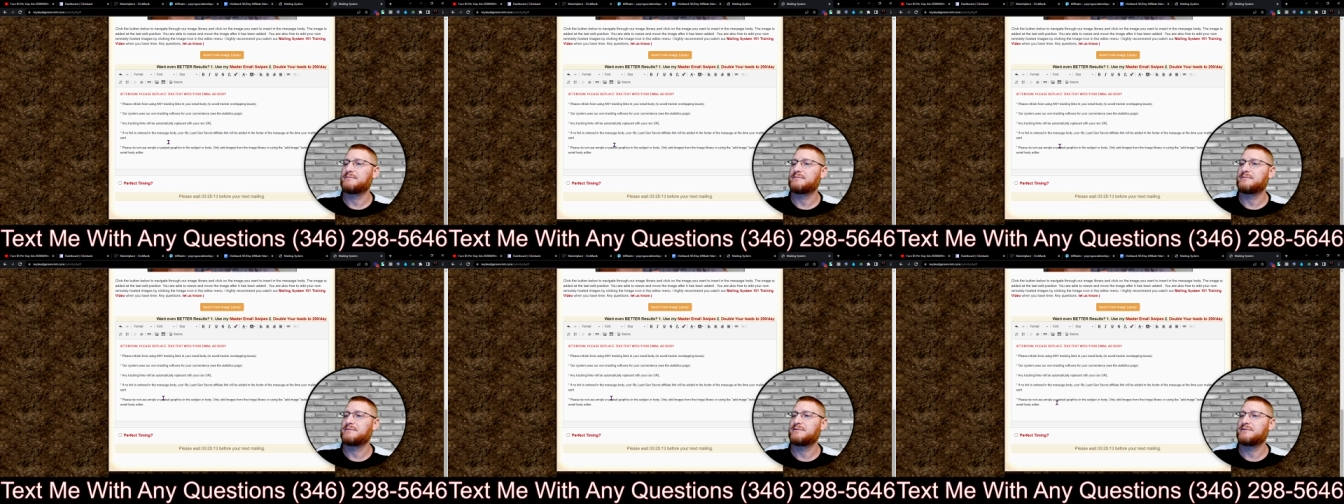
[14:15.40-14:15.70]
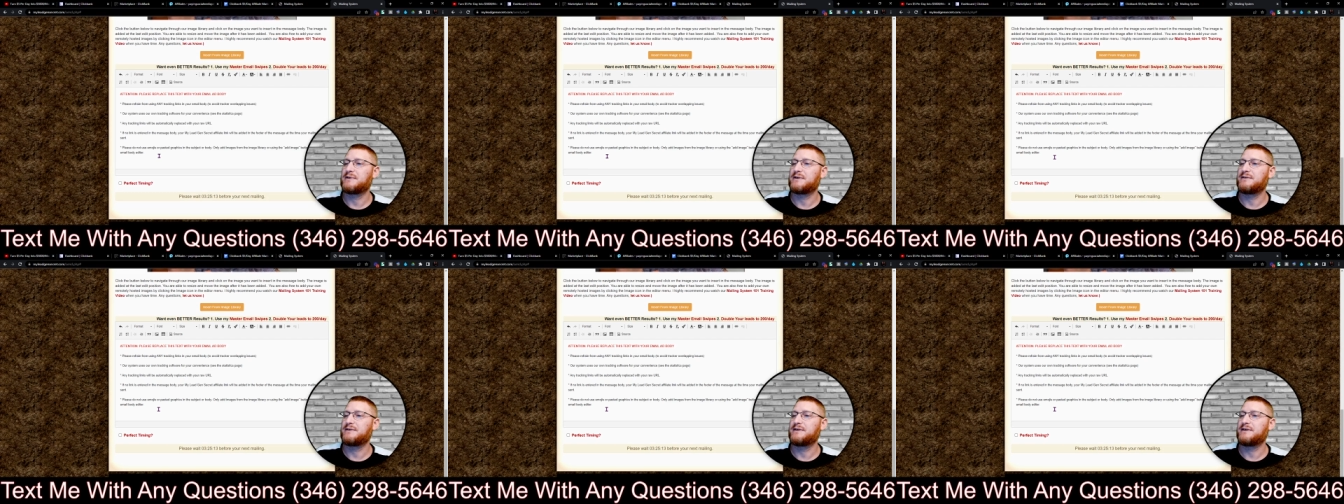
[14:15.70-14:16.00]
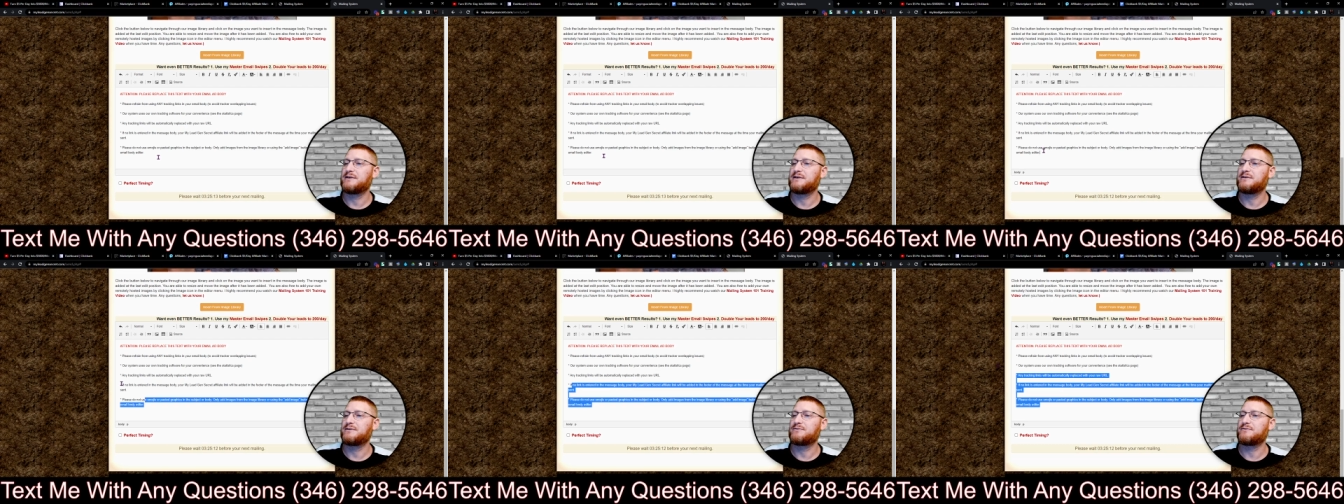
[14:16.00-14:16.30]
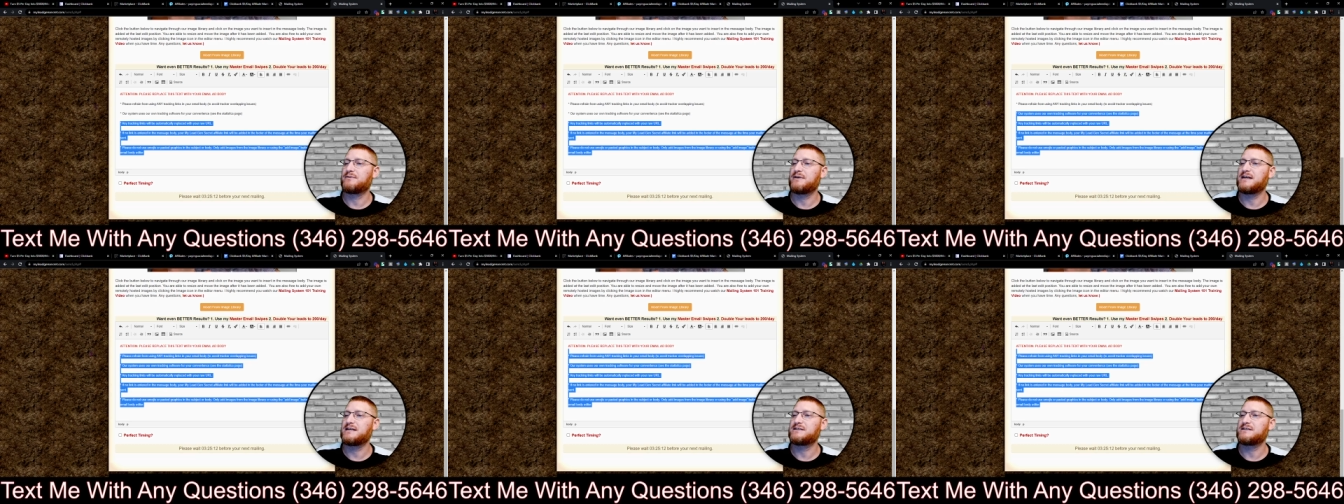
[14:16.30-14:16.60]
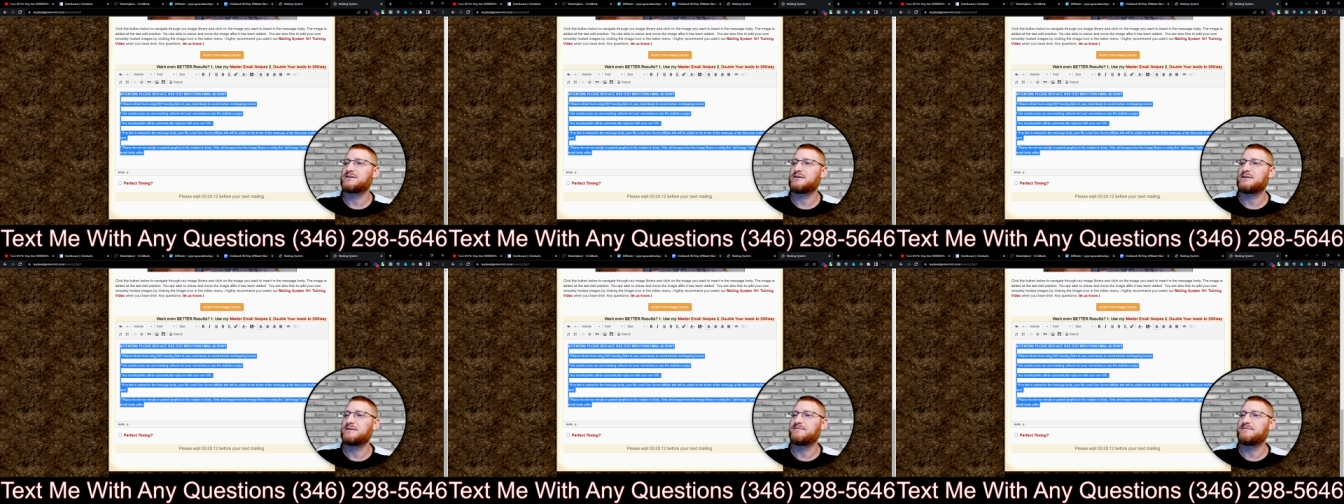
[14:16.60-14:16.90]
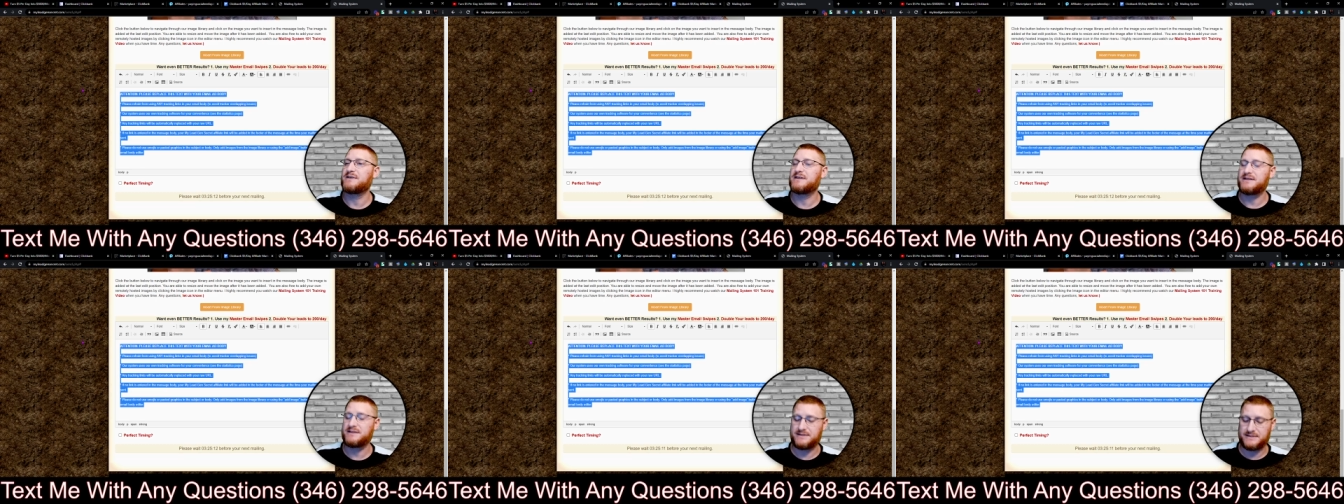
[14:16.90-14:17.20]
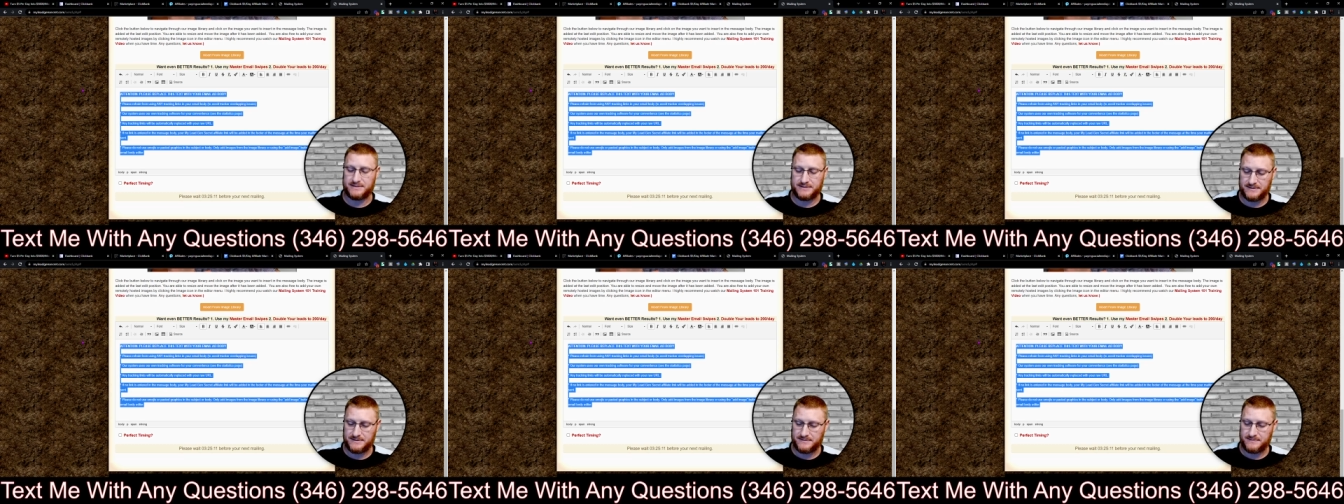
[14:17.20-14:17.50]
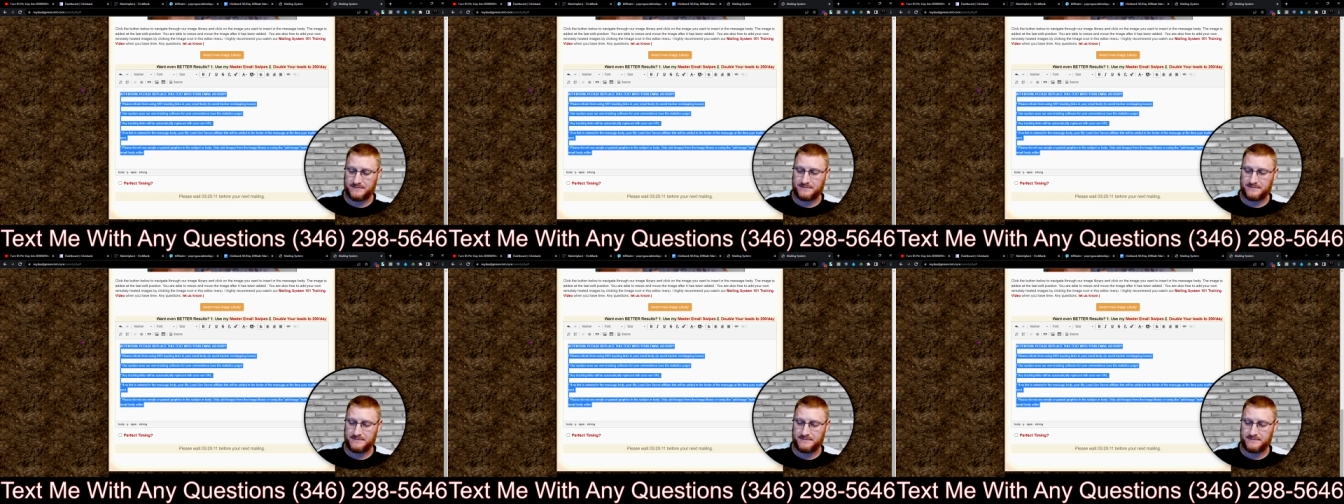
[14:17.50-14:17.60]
Go down here and erase all of this.